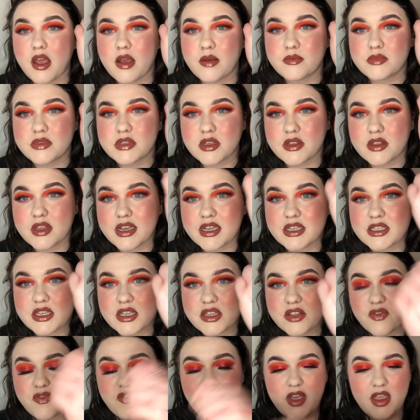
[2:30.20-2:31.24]
So this
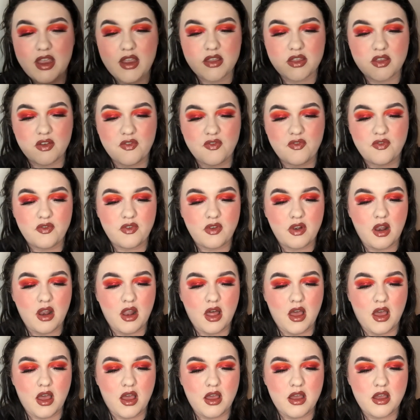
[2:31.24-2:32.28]
is Fake the
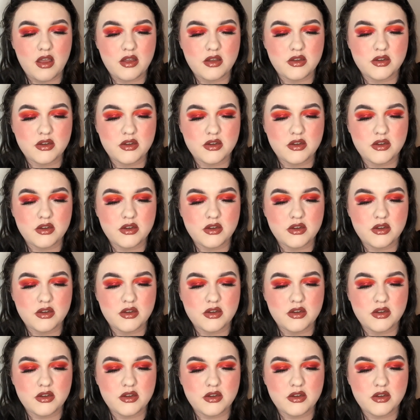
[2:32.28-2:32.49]
Flush,